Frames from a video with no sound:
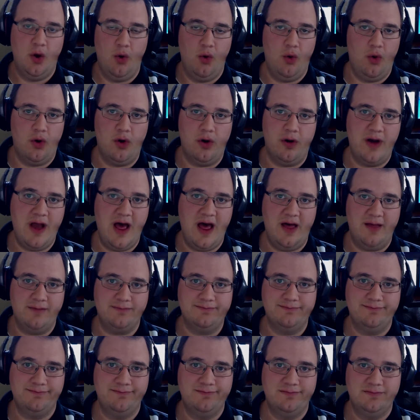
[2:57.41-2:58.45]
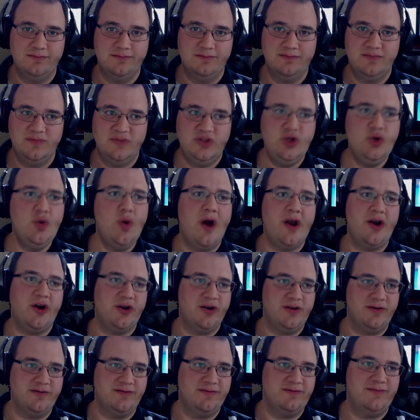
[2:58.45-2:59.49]
or $280
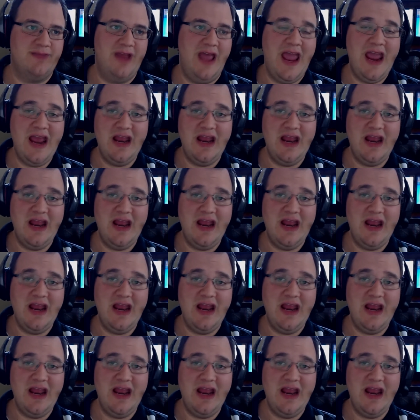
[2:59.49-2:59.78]
to